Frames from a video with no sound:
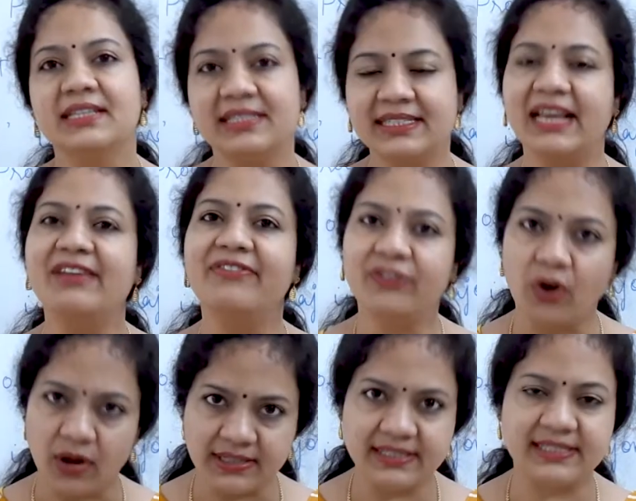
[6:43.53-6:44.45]
self
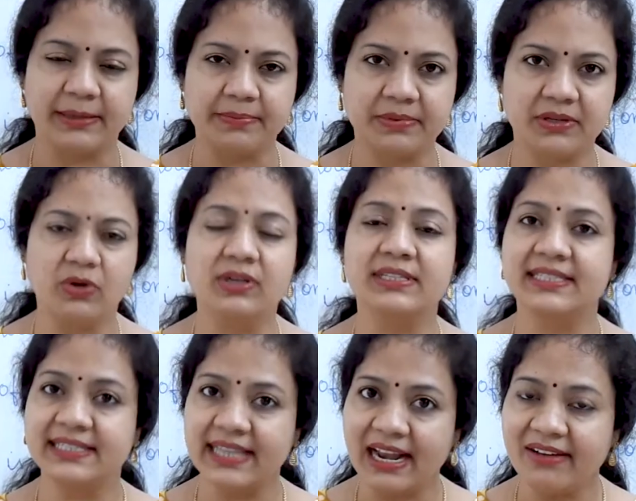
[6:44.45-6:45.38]
concept or
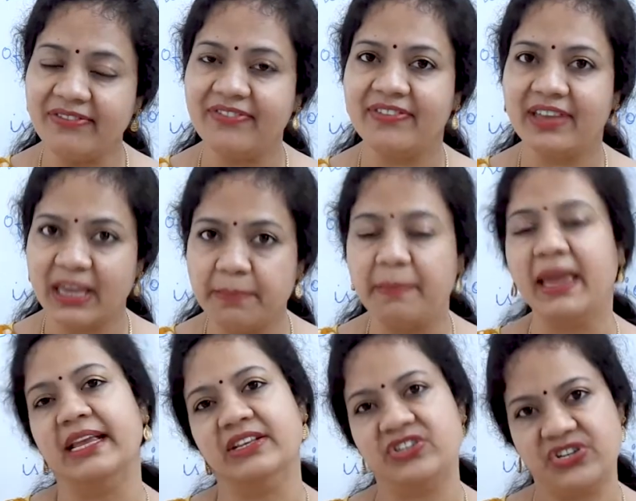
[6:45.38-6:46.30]
self
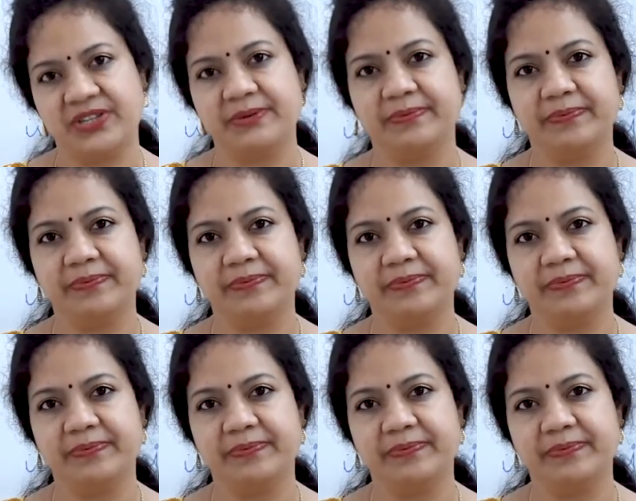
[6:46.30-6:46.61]
image.